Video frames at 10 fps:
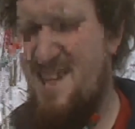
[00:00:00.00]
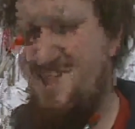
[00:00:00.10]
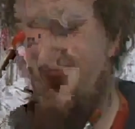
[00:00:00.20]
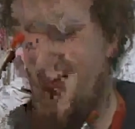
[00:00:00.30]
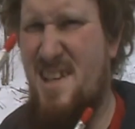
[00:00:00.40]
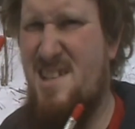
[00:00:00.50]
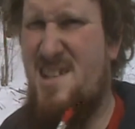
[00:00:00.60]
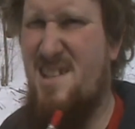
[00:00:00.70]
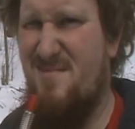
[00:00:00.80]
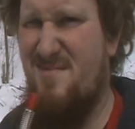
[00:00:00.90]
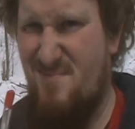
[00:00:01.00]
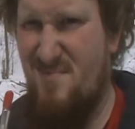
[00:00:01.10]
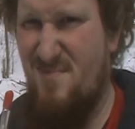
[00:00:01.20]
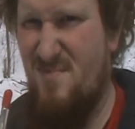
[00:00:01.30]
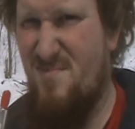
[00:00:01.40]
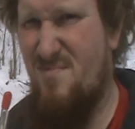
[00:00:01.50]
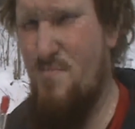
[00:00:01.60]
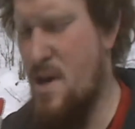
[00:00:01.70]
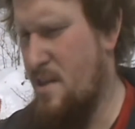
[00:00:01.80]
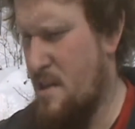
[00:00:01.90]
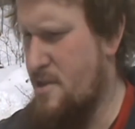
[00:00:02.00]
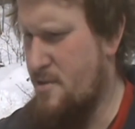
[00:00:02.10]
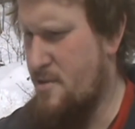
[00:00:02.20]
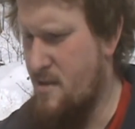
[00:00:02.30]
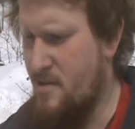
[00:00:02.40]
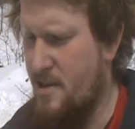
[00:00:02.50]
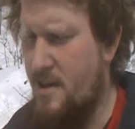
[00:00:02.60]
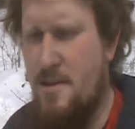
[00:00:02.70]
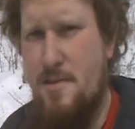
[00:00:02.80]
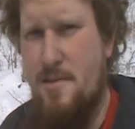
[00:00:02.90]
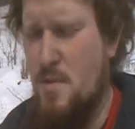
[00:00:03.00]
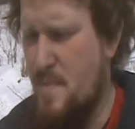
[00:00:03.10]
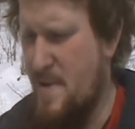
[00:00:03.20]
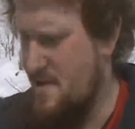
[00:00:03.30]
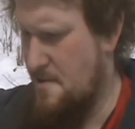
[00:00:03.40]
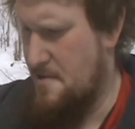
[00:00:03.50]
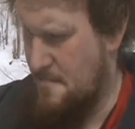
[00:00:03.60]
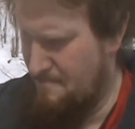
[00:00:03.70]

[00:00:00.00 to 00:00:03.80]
release it, my lines are now cut into the main system.